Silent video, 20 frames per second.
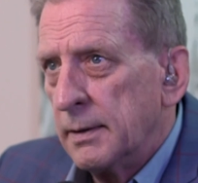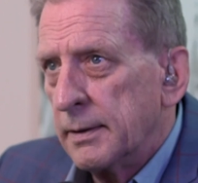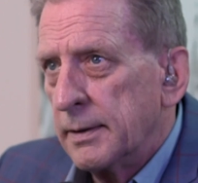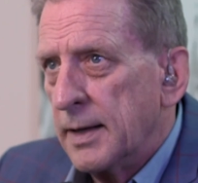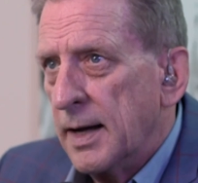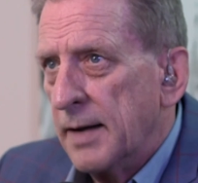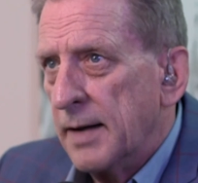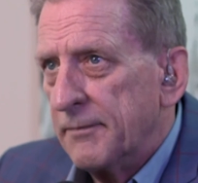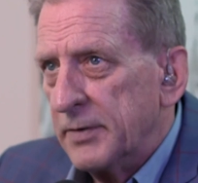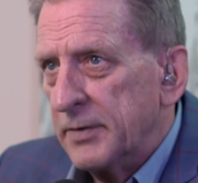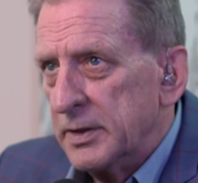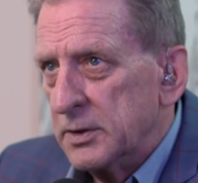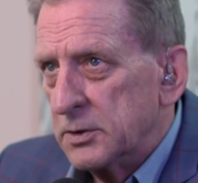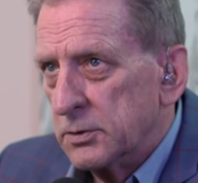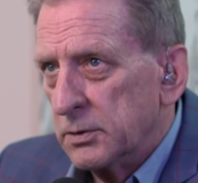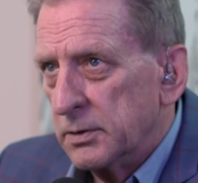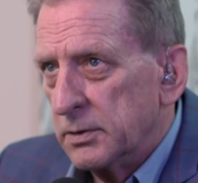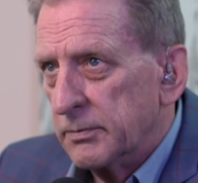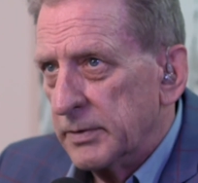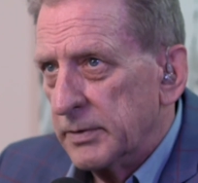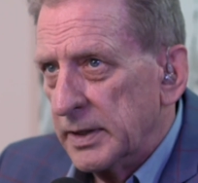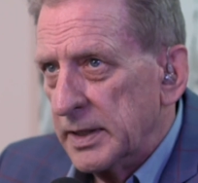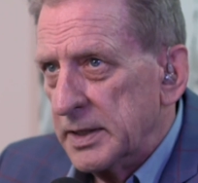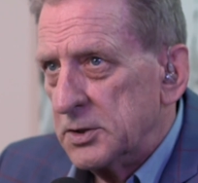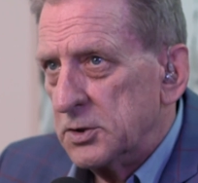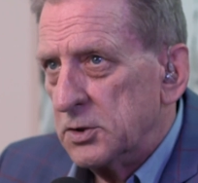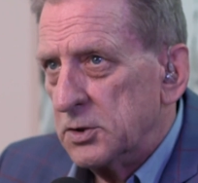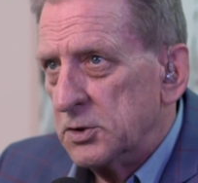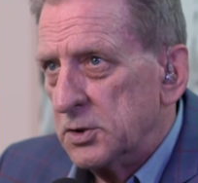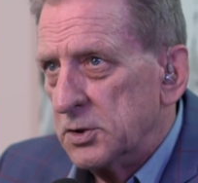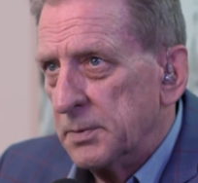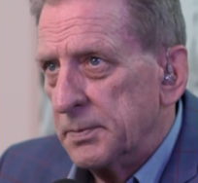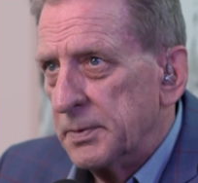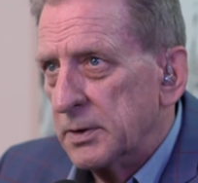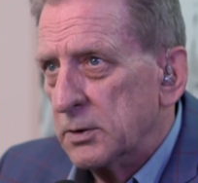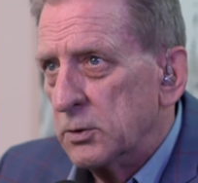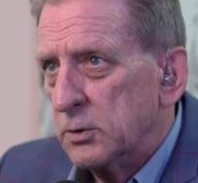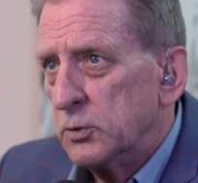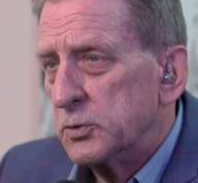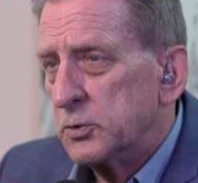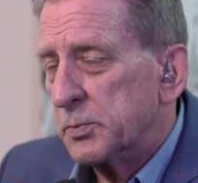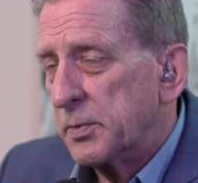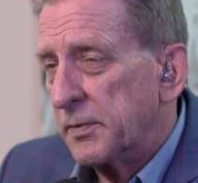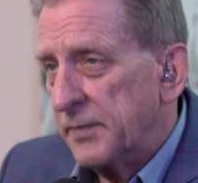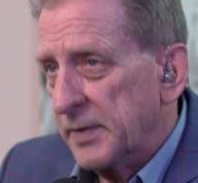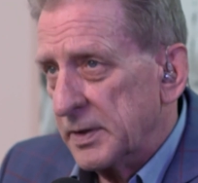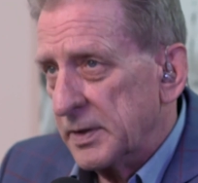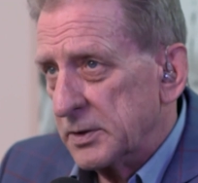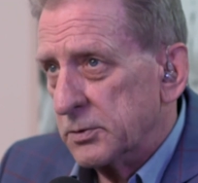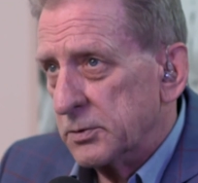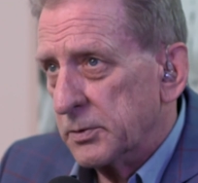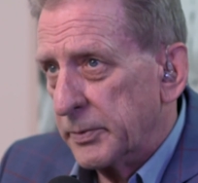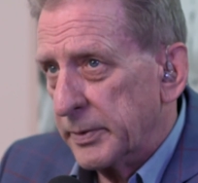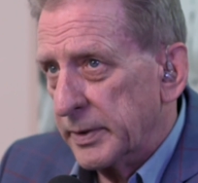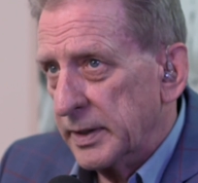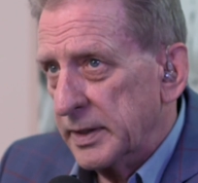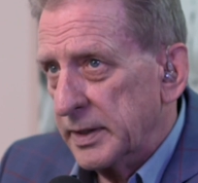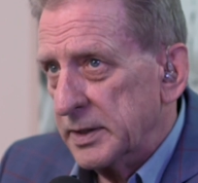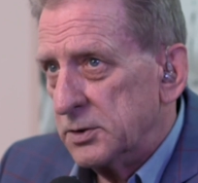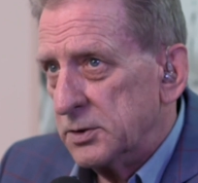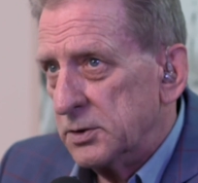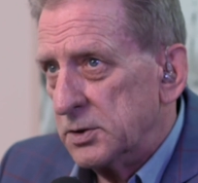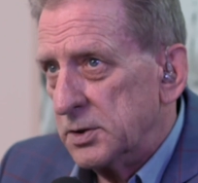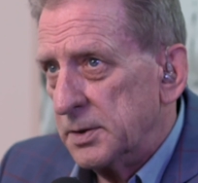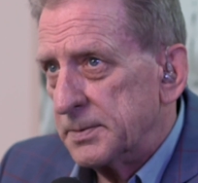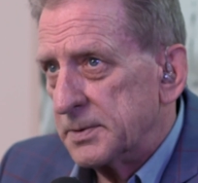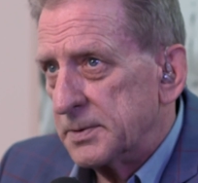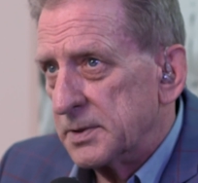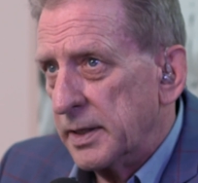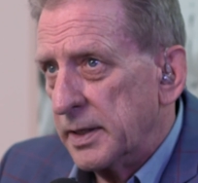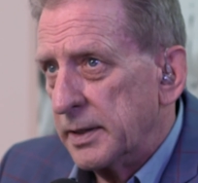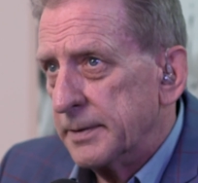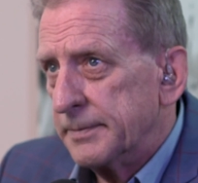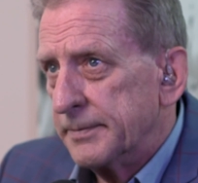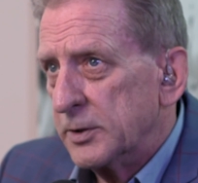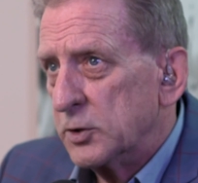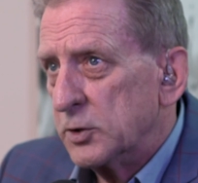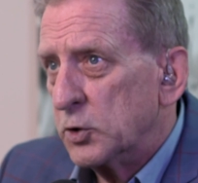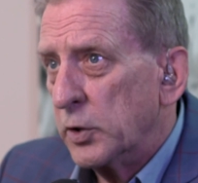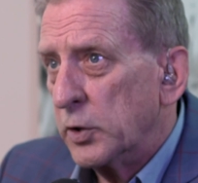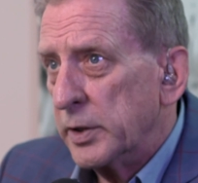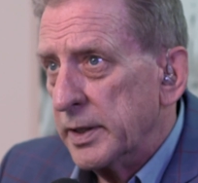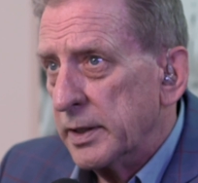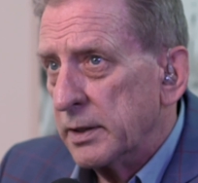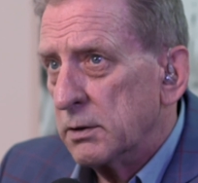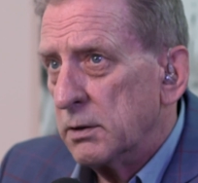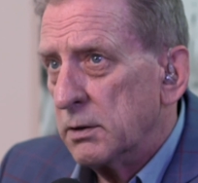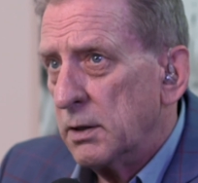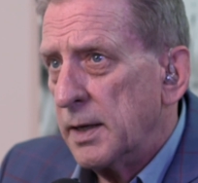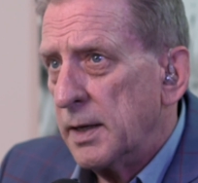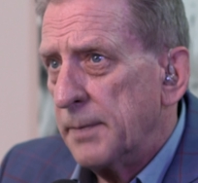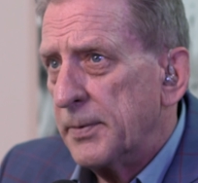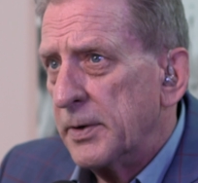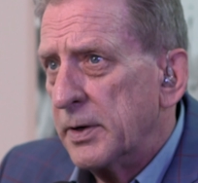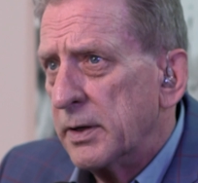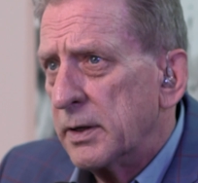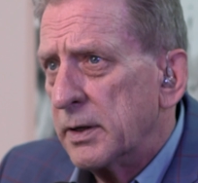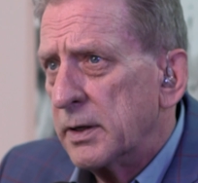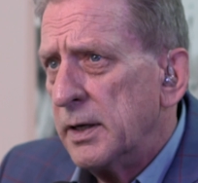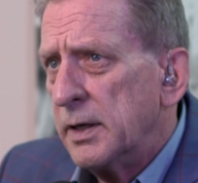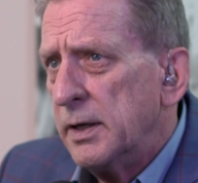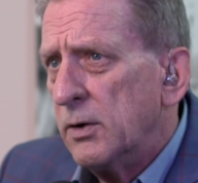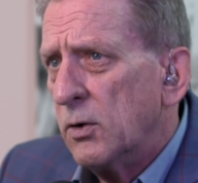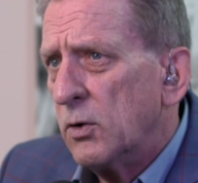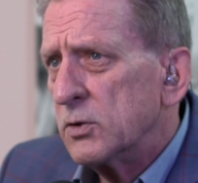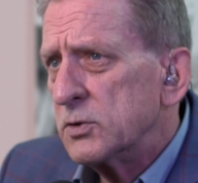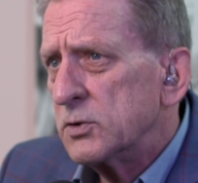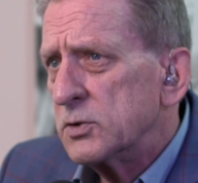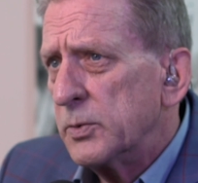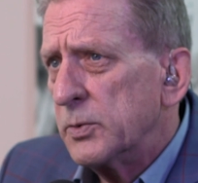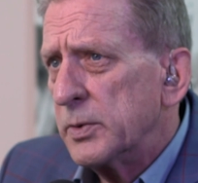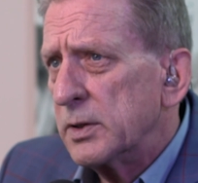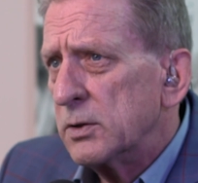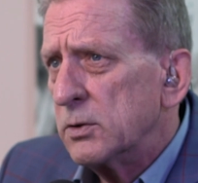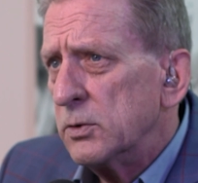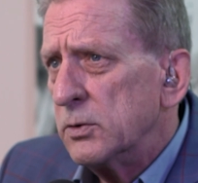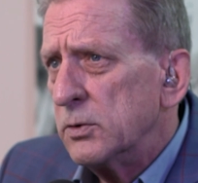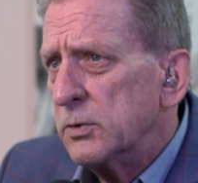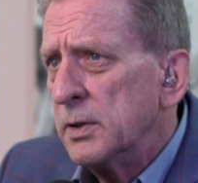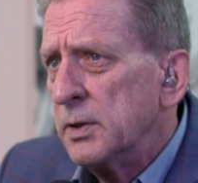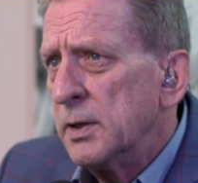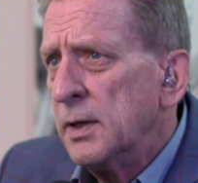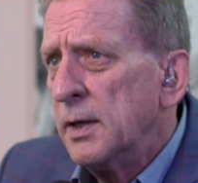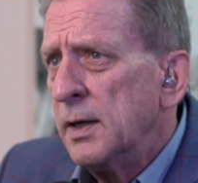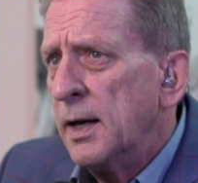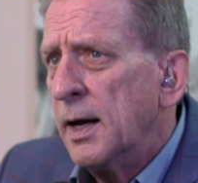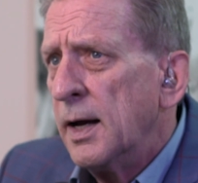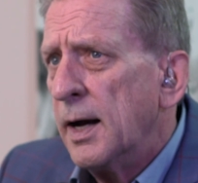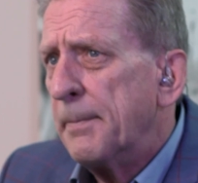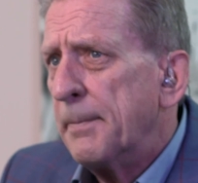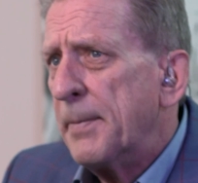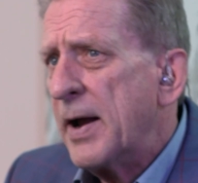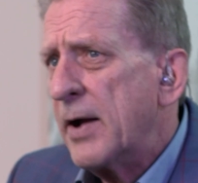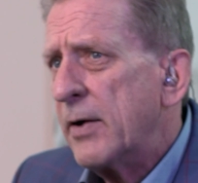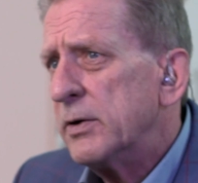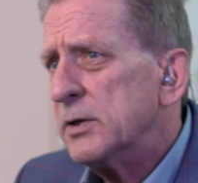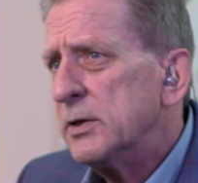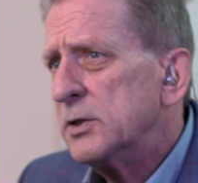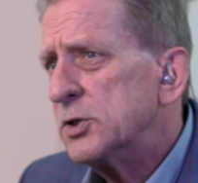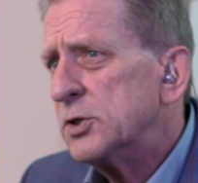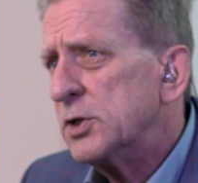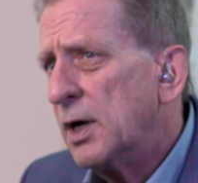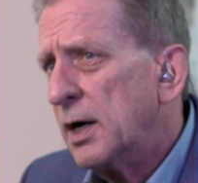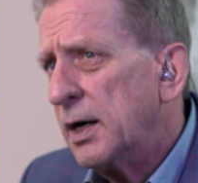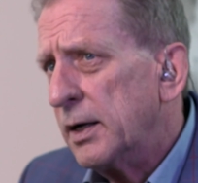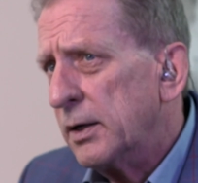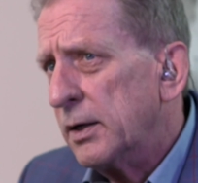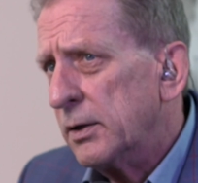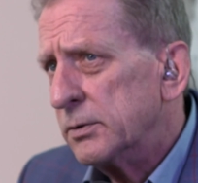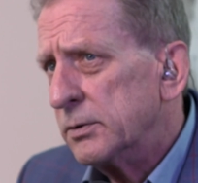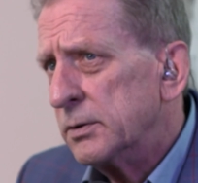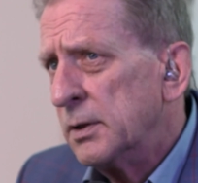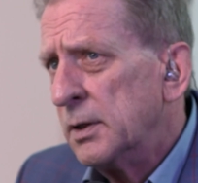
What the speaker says: Confidential relationship includes professional relationships like attorney and client, but it can also include a parent and child,